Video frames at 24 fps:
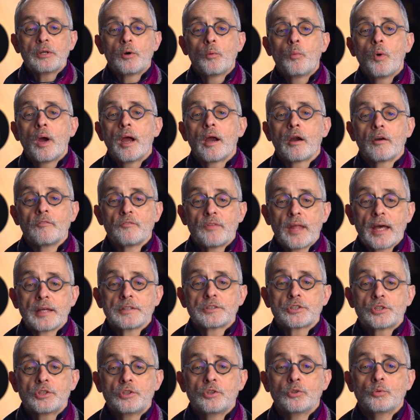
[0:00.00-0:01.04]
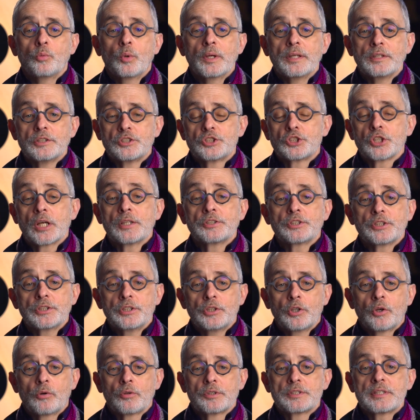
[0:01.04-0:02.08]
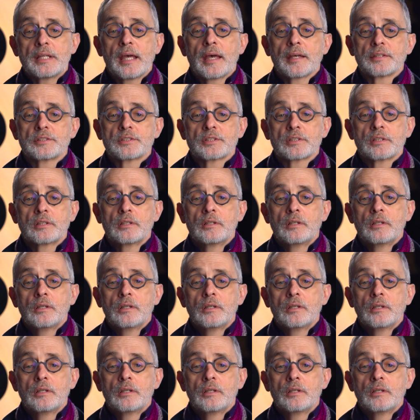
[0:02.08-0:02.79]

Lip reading: aware of that too when judging your tests.